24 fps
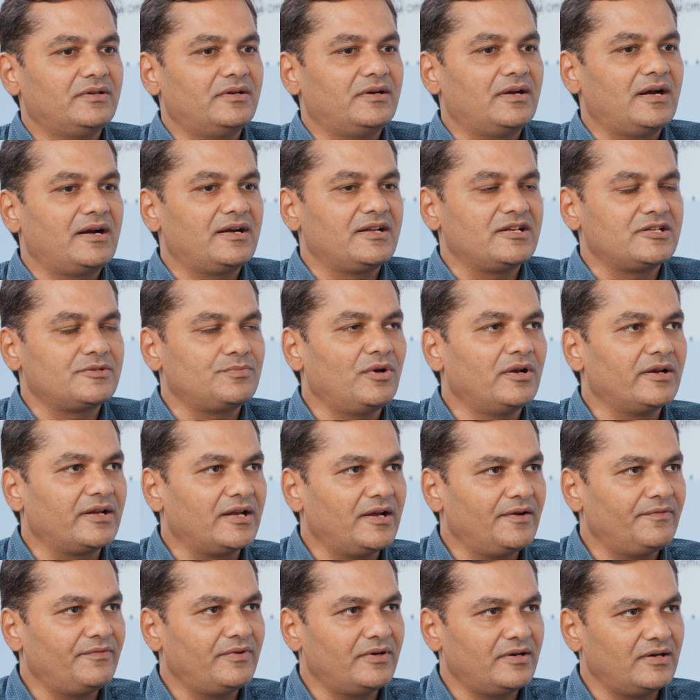Tata Small
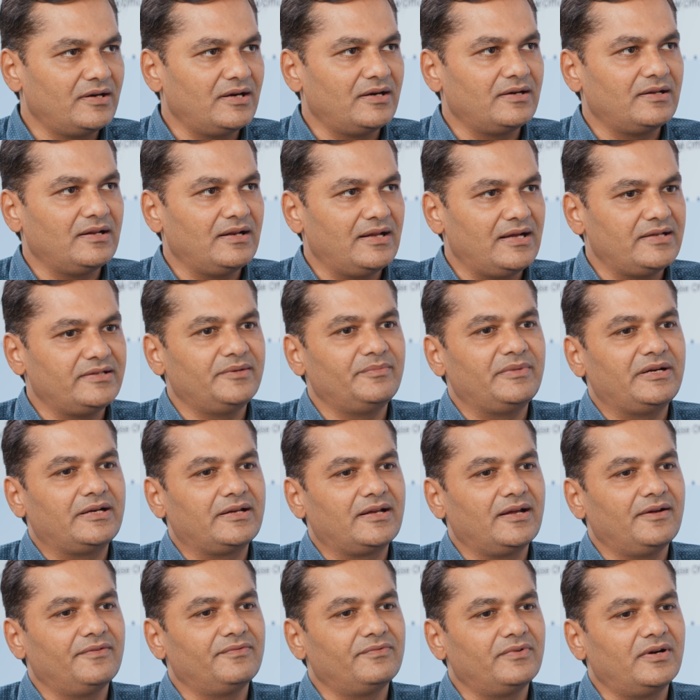Cap Fund, Tata Large and Mid
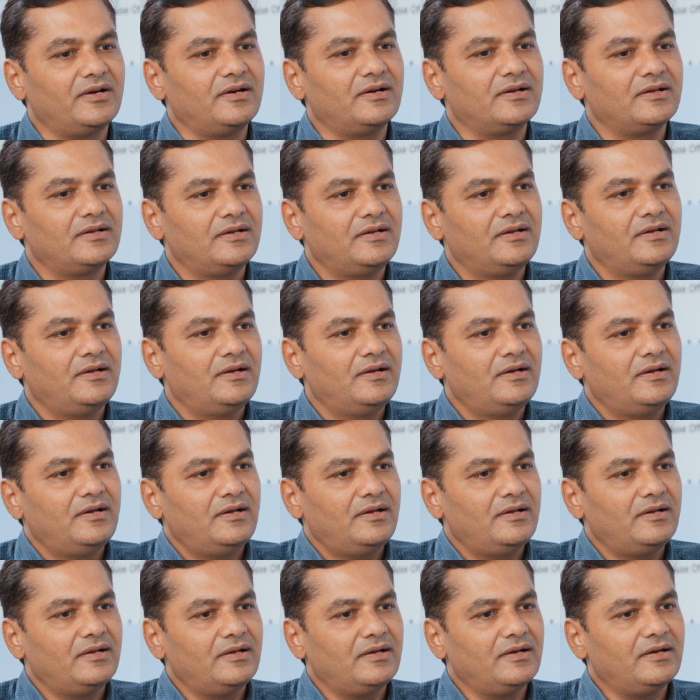Cap
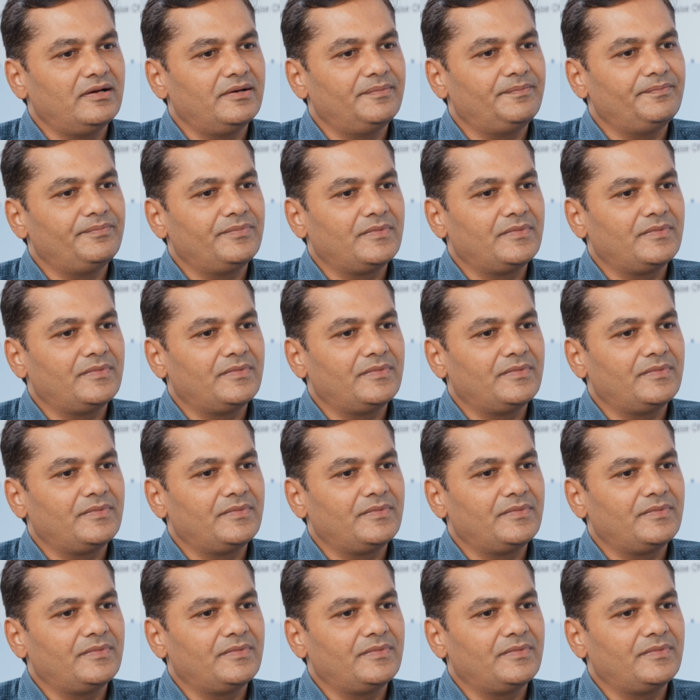Fund.